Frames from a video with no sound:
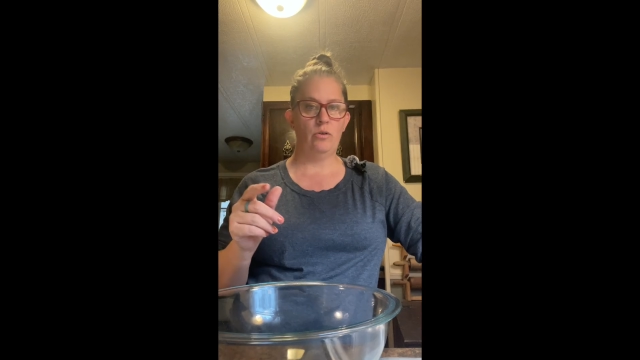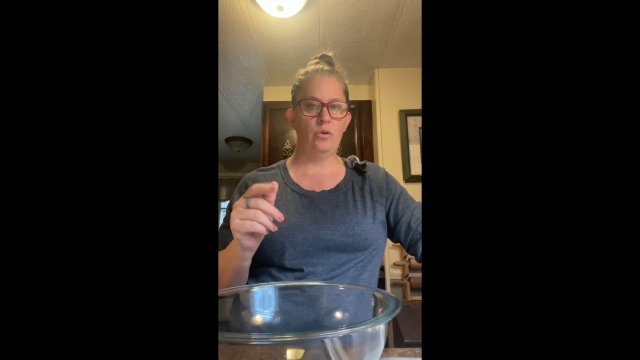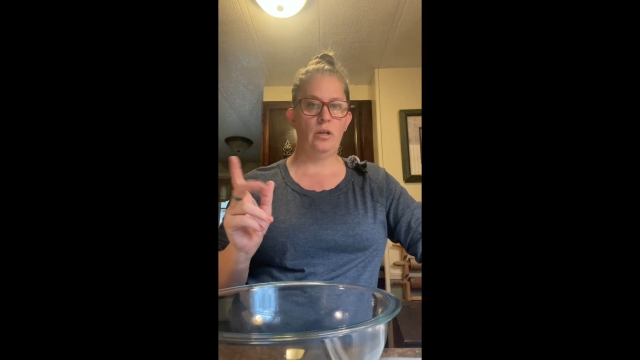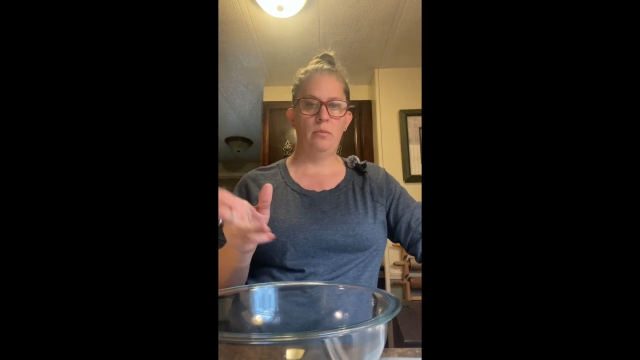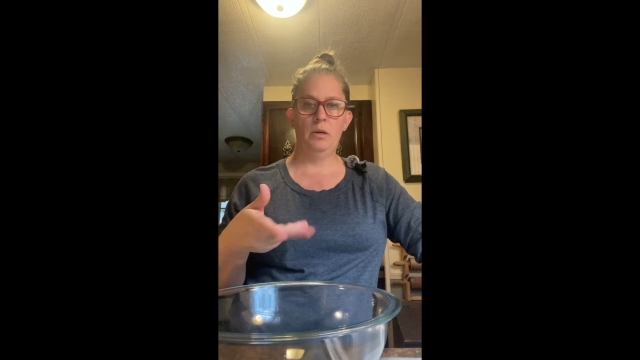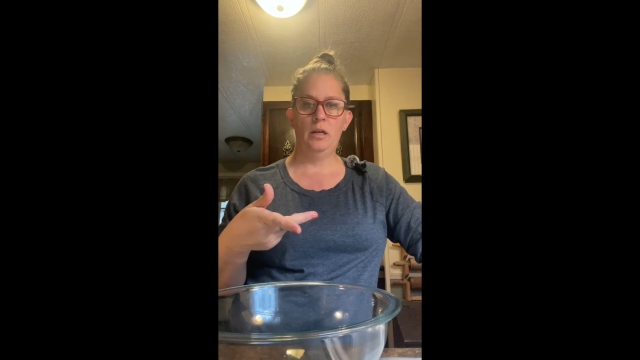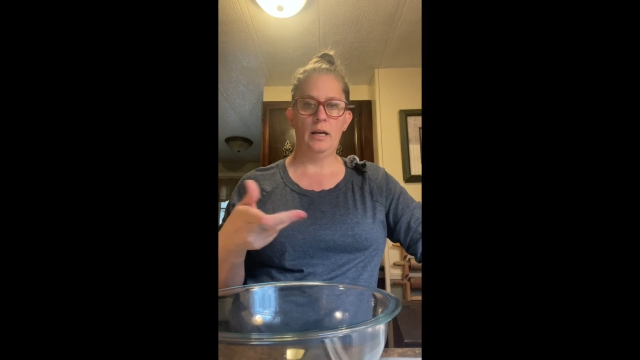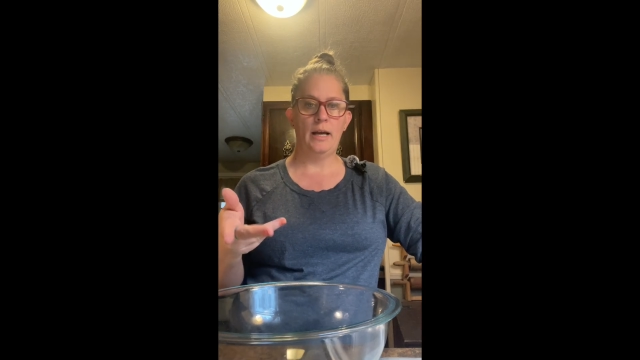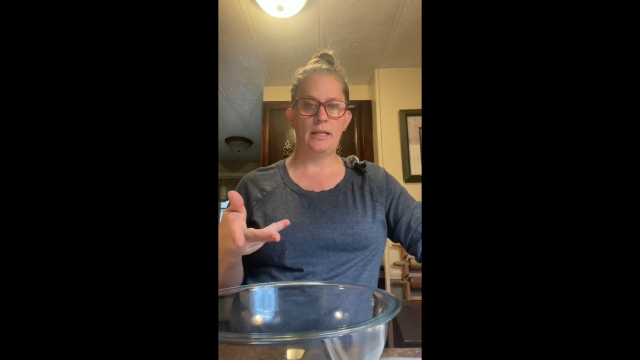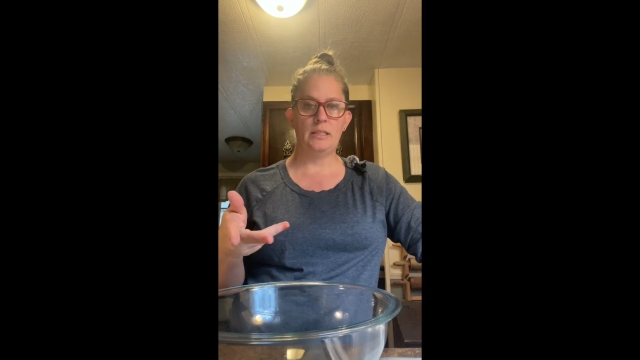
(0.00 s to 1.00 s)
cream
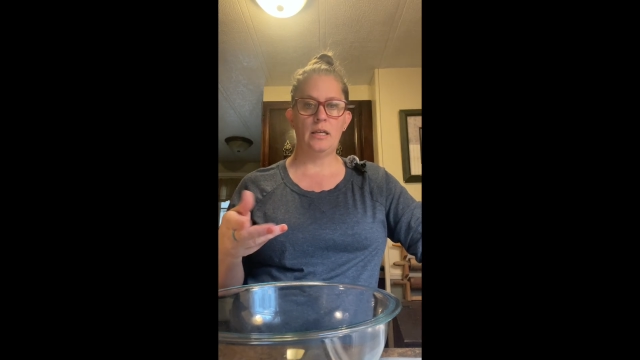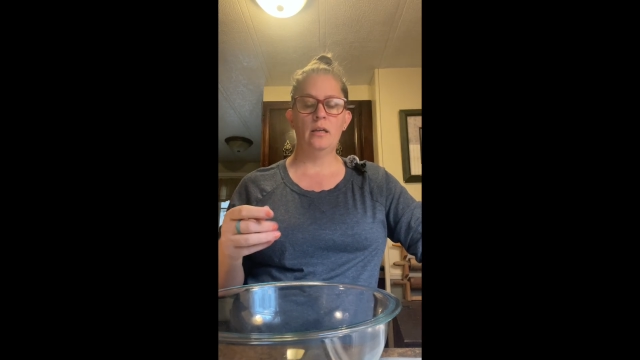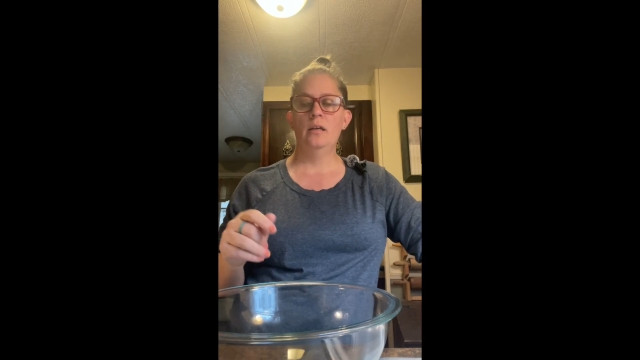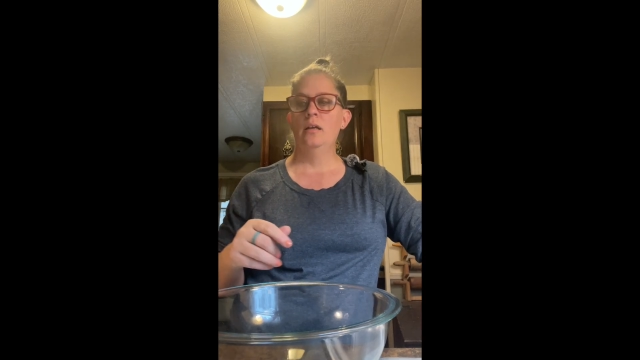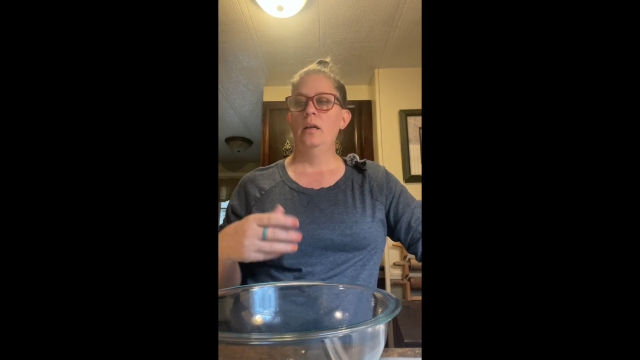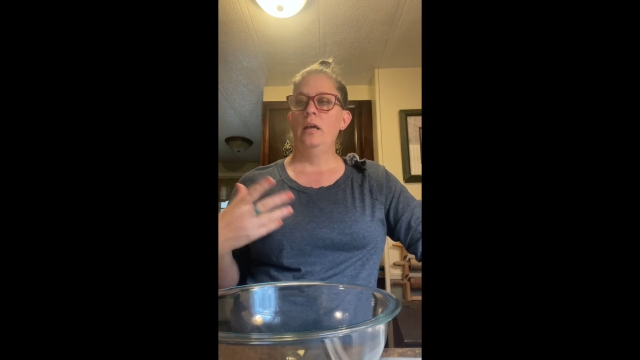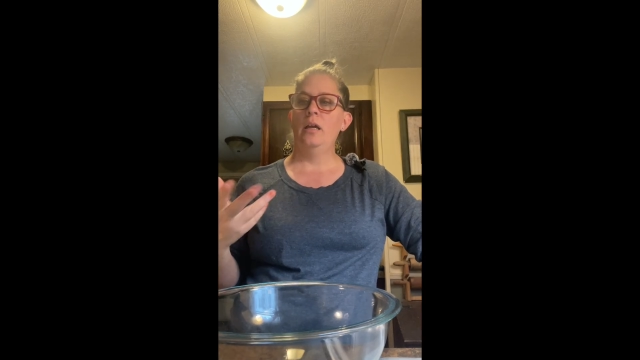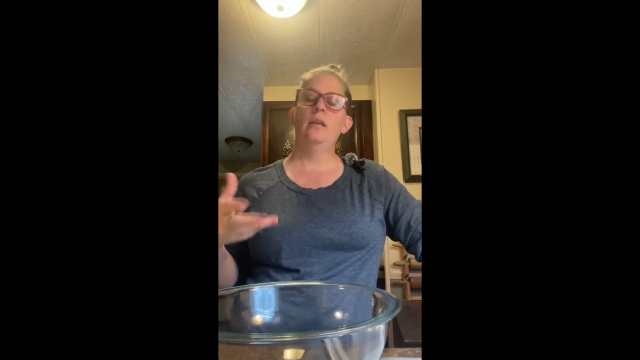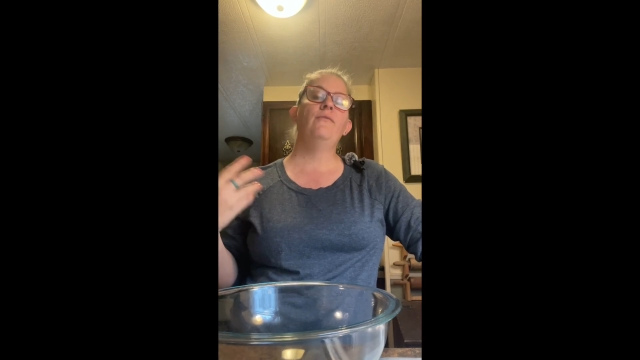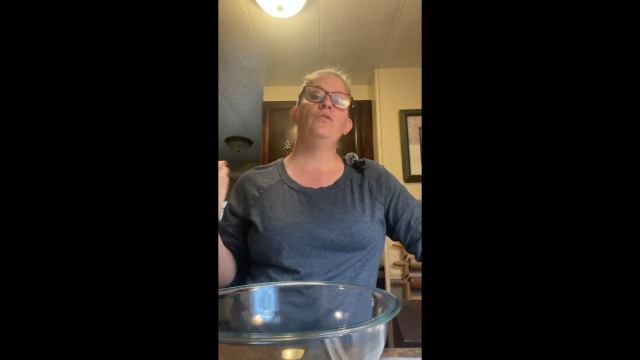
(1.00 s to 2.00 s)
icing,
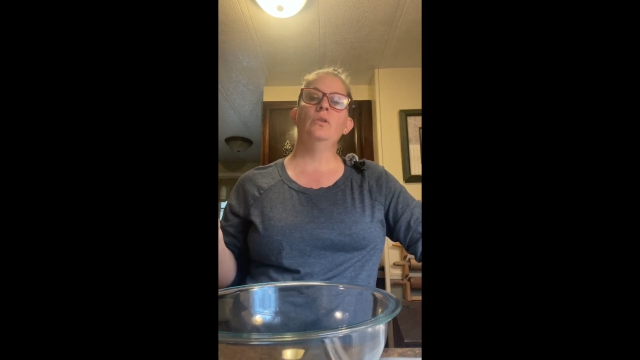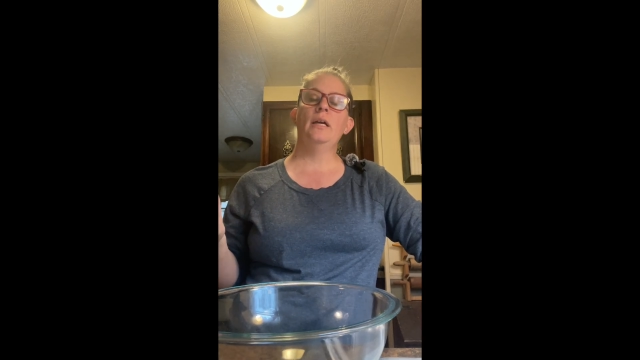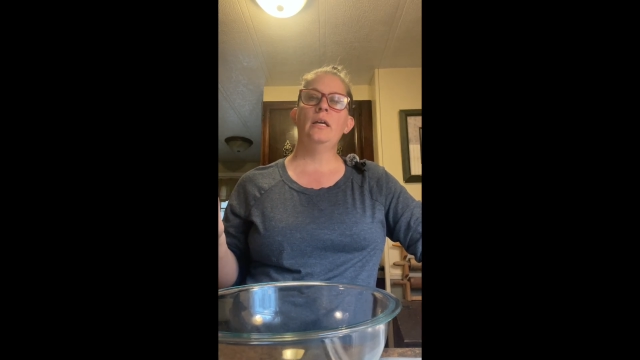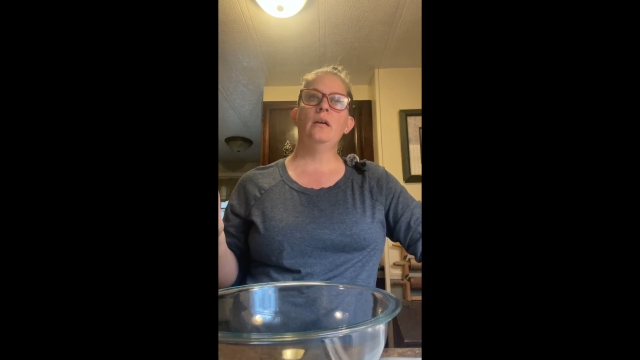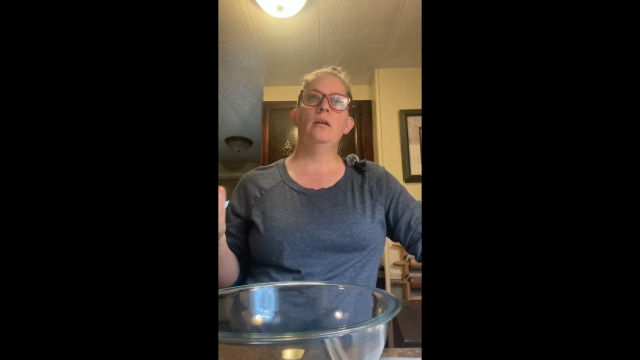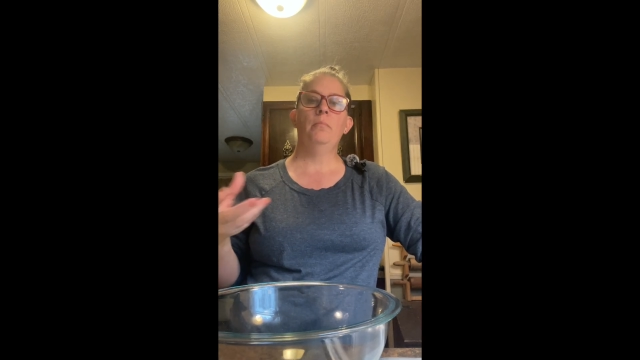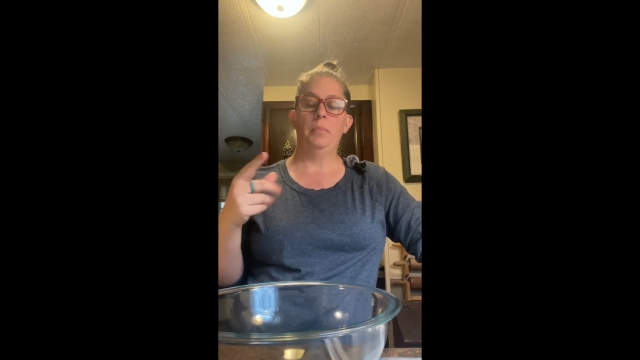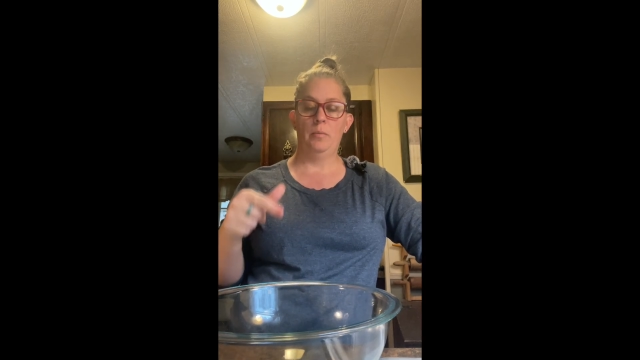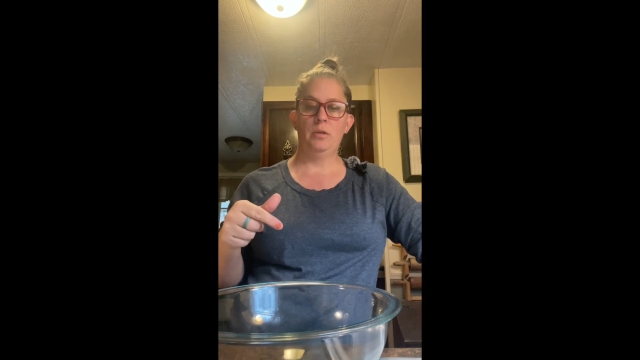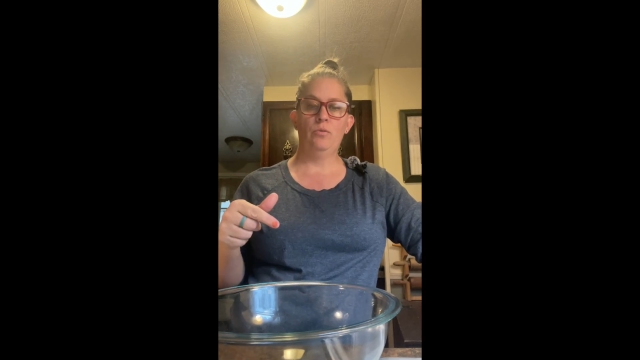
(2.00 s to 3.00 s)
and if you like
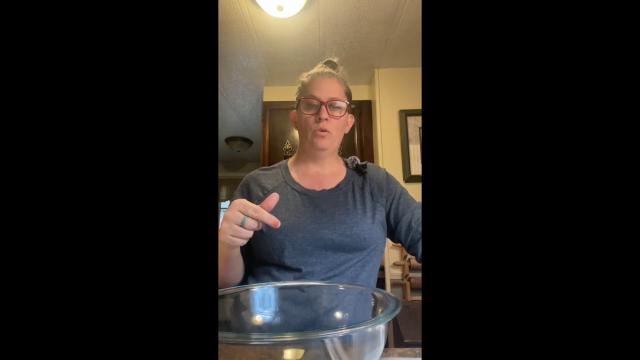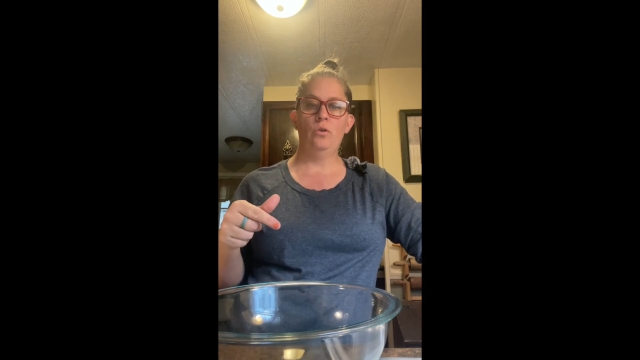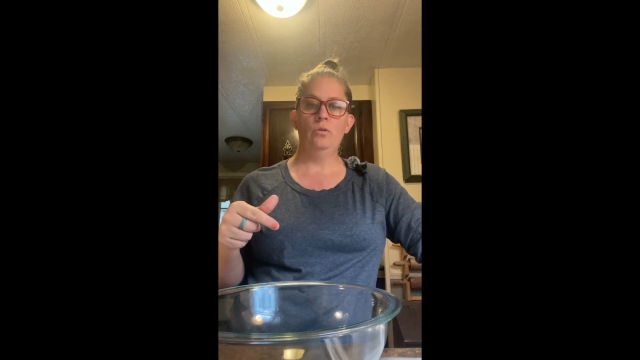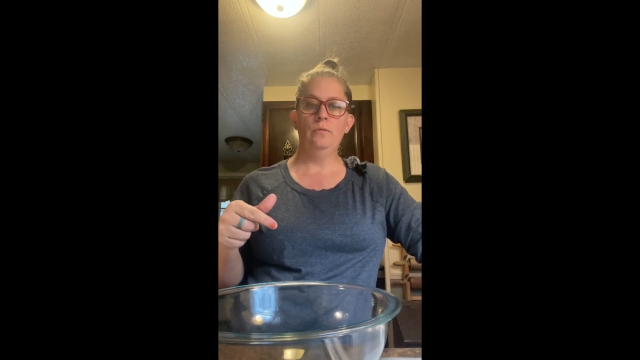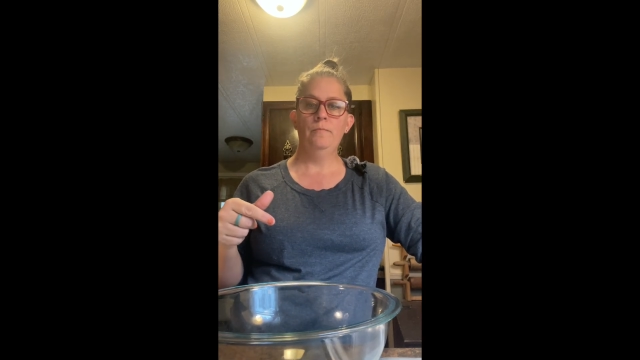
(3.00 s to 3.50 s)
pumpkin roll,